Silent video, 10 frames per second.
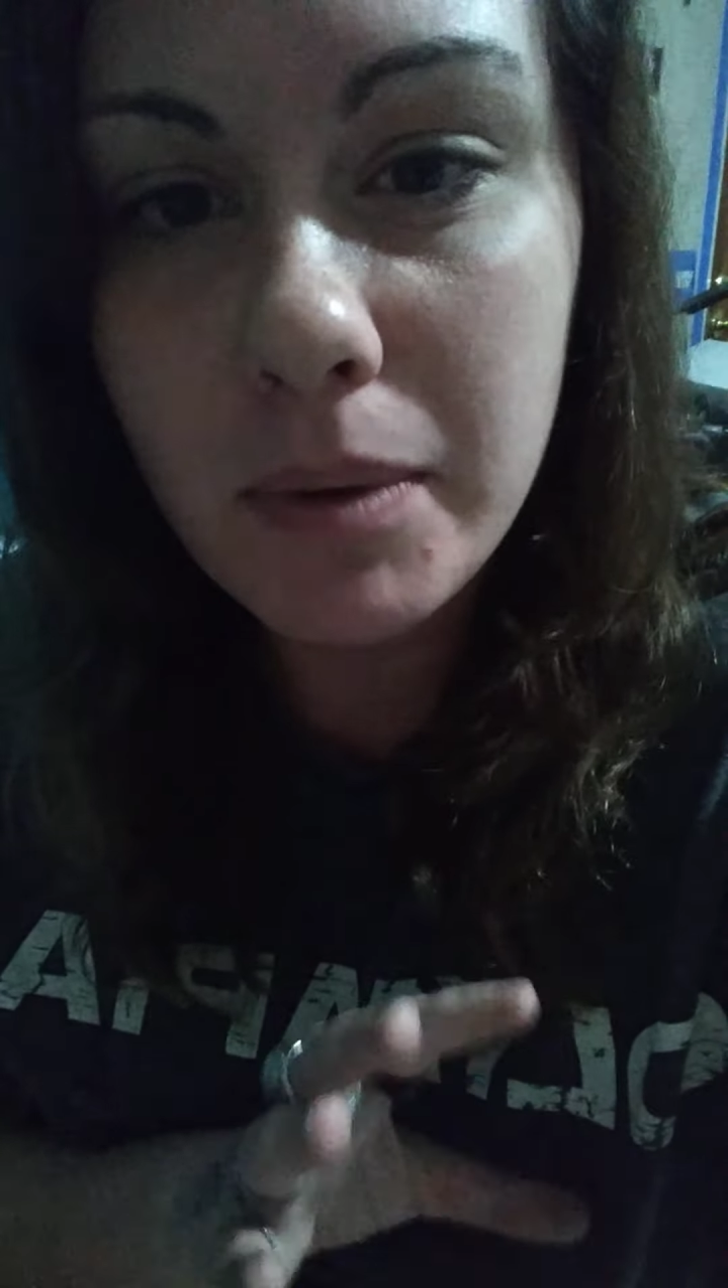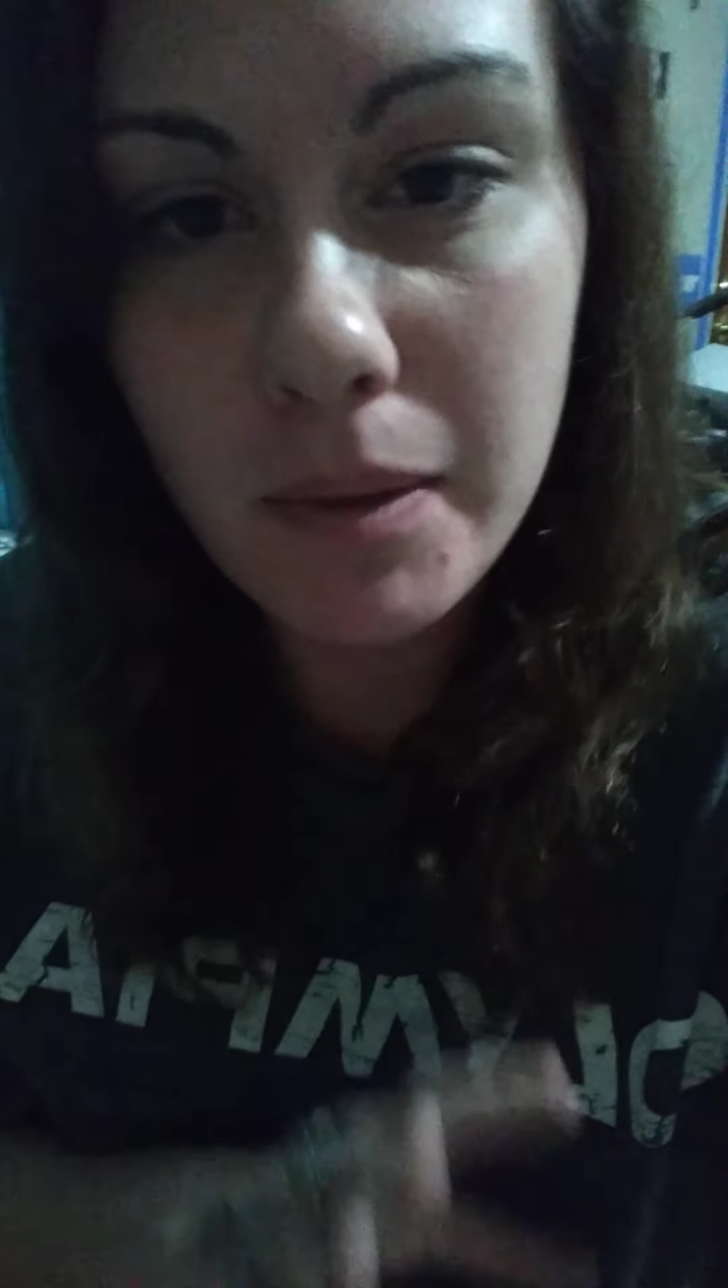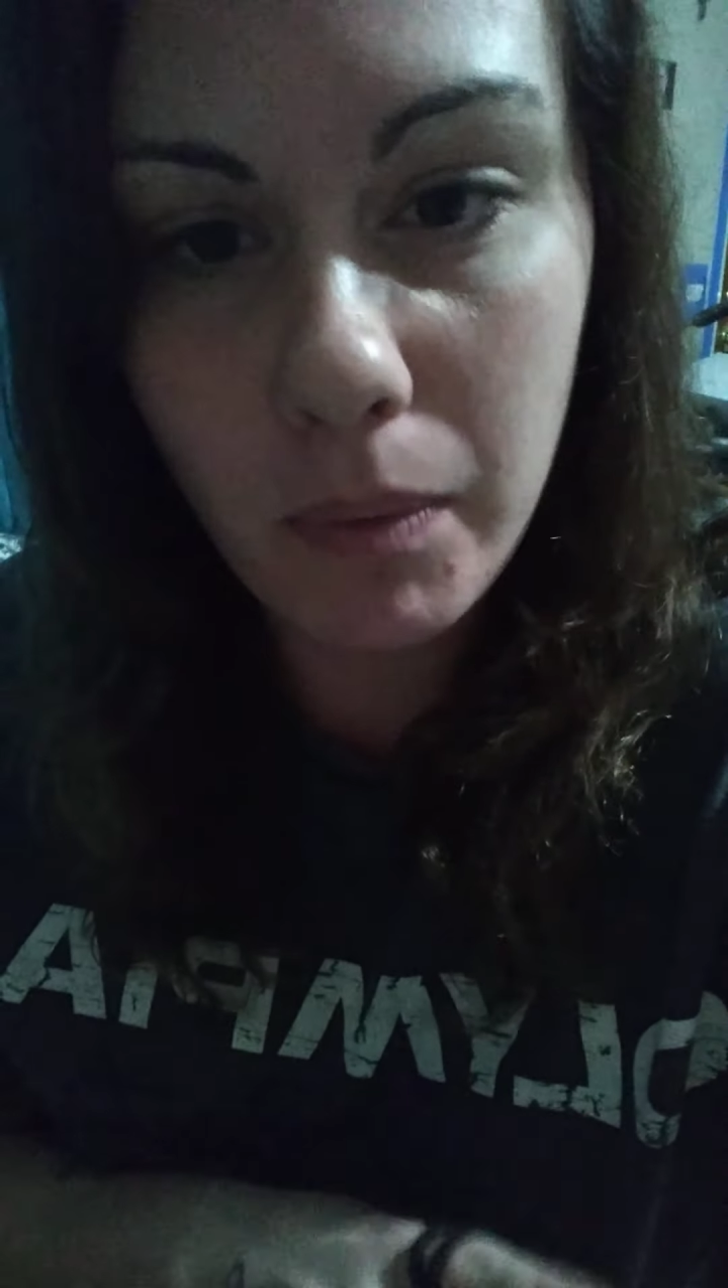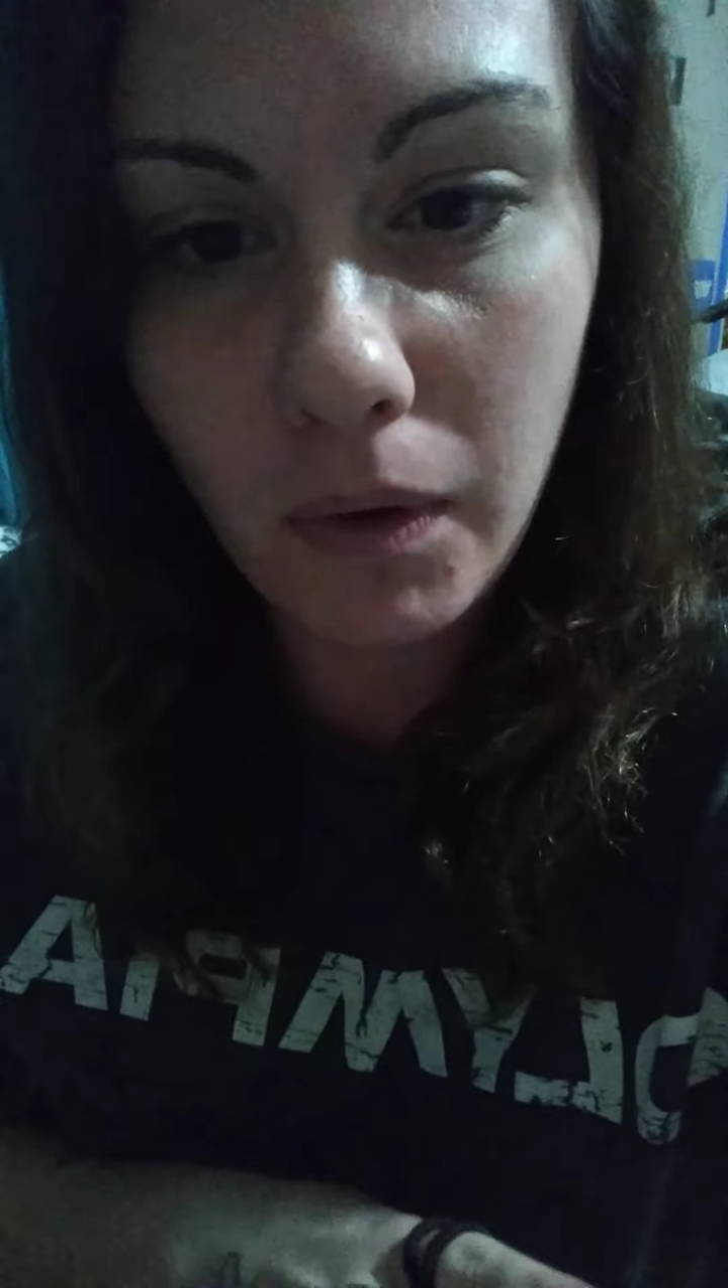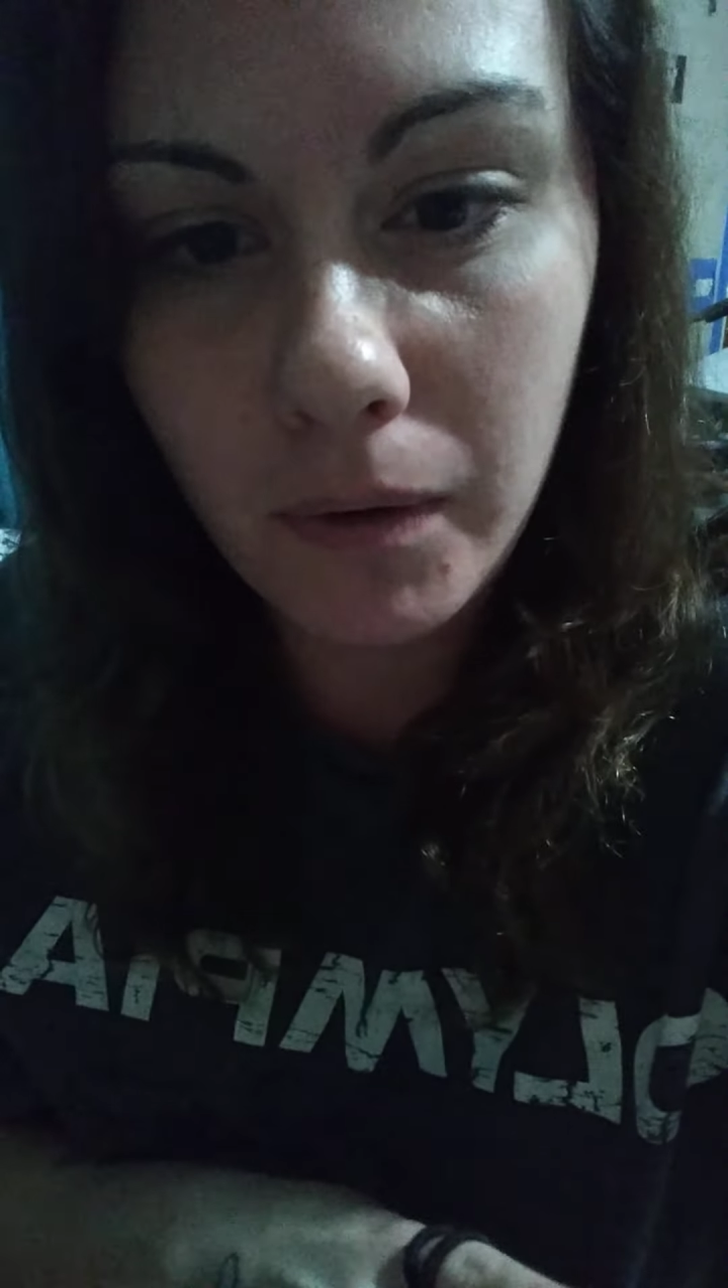
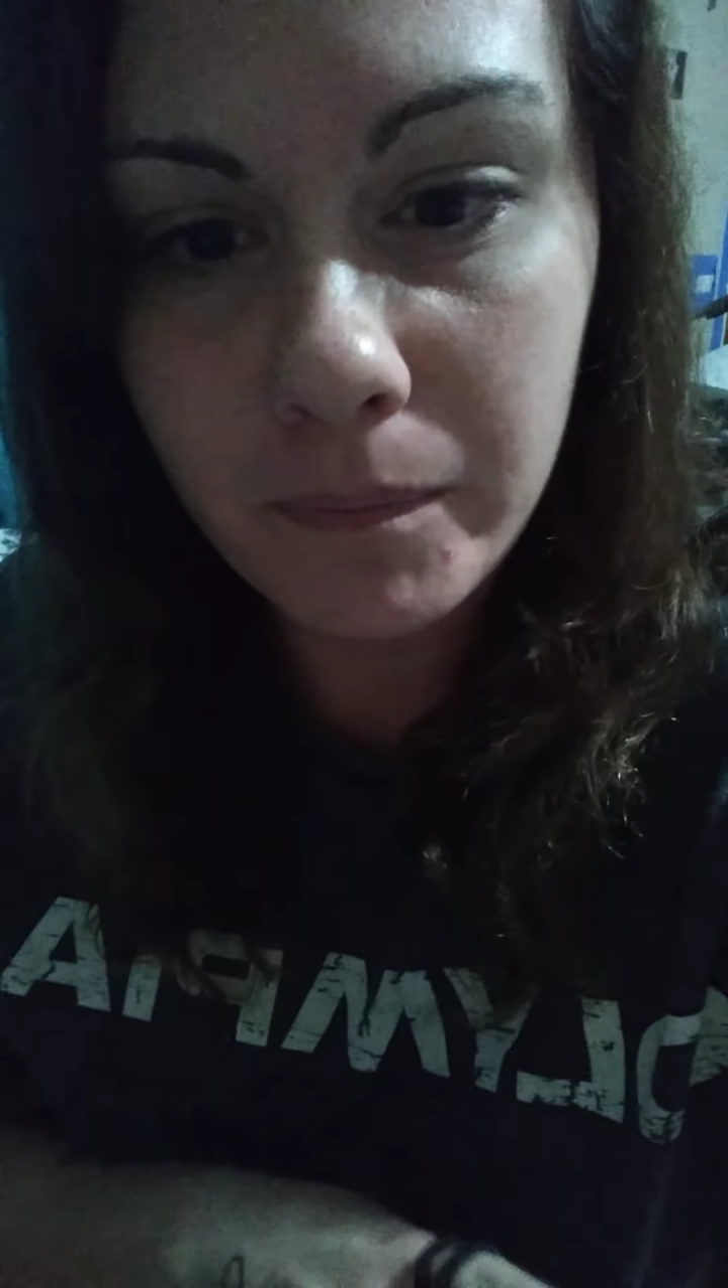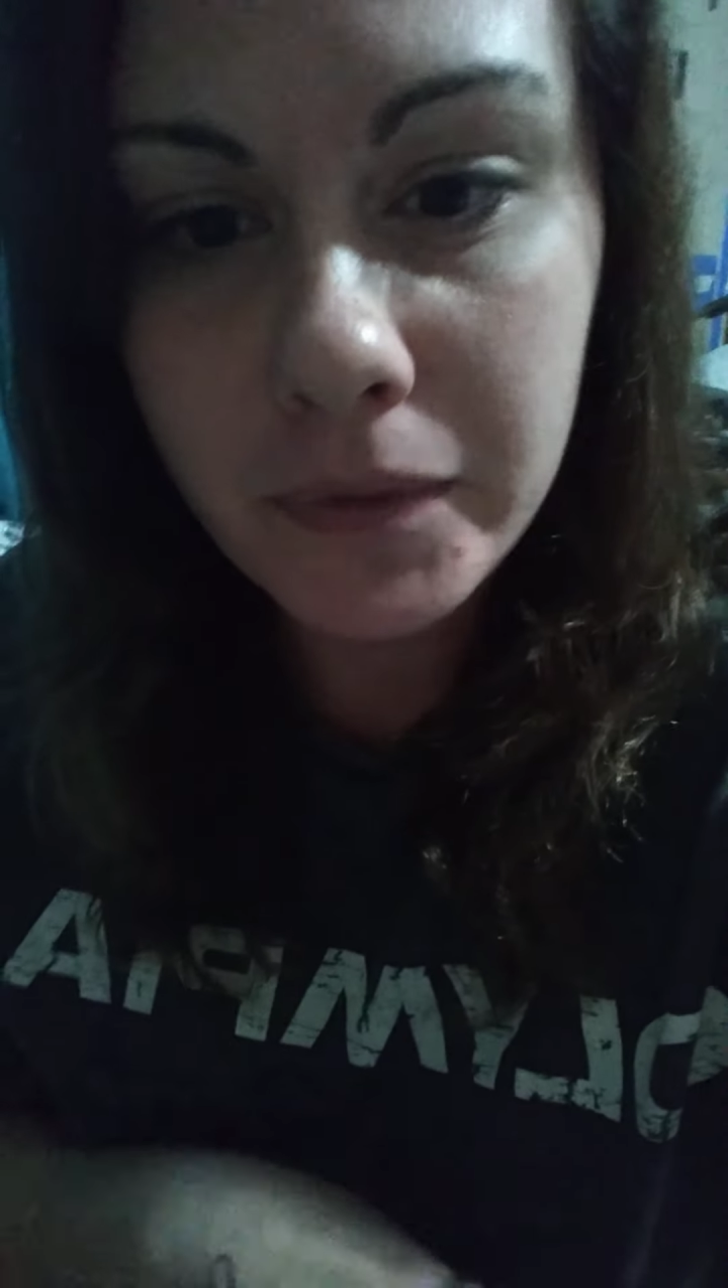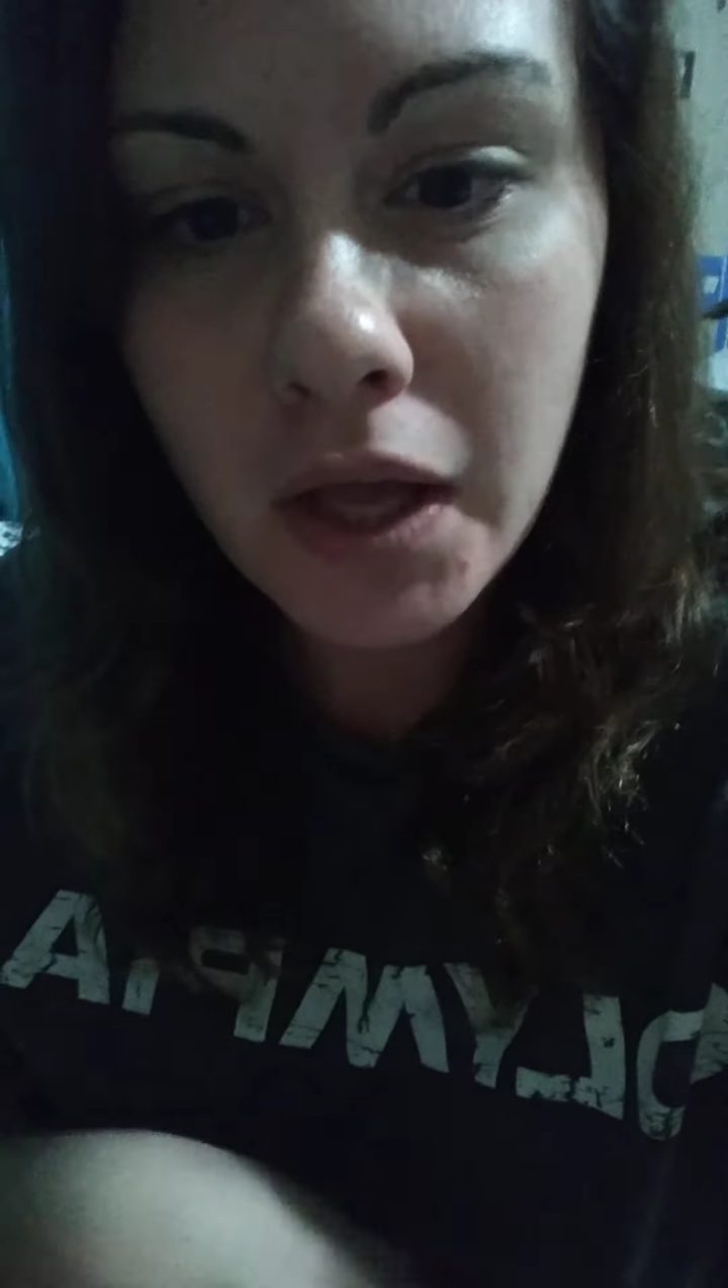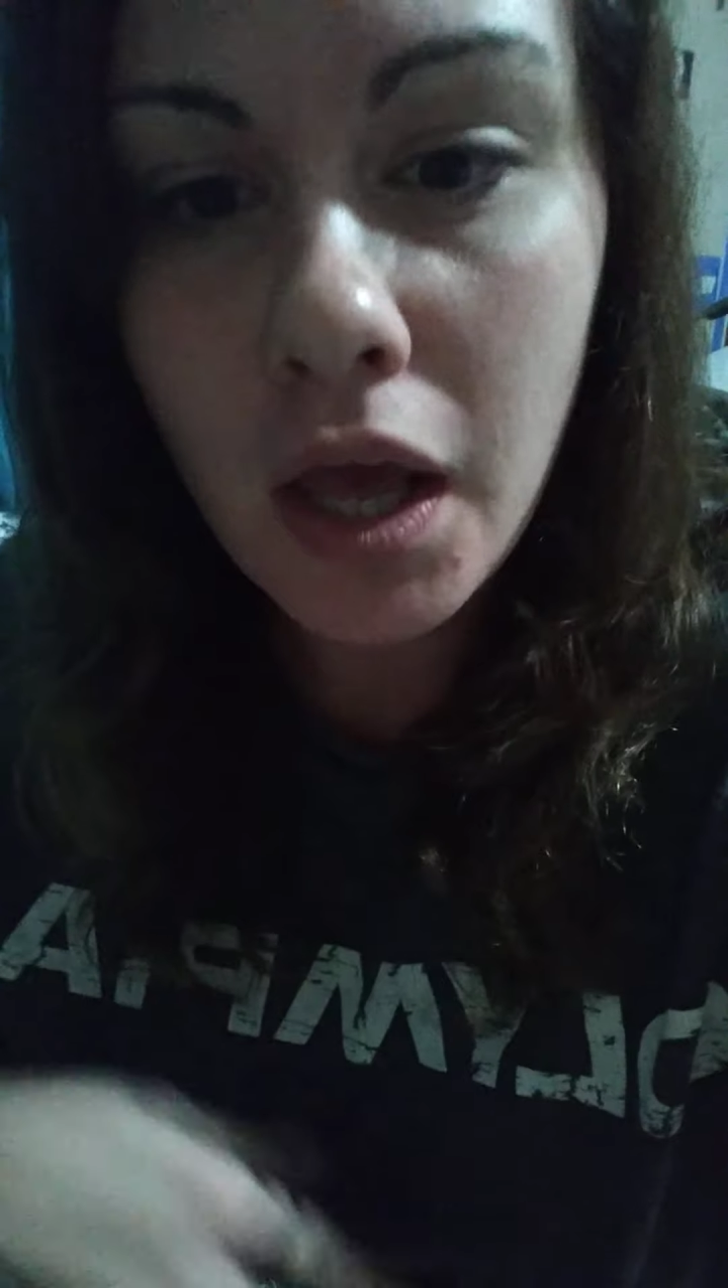people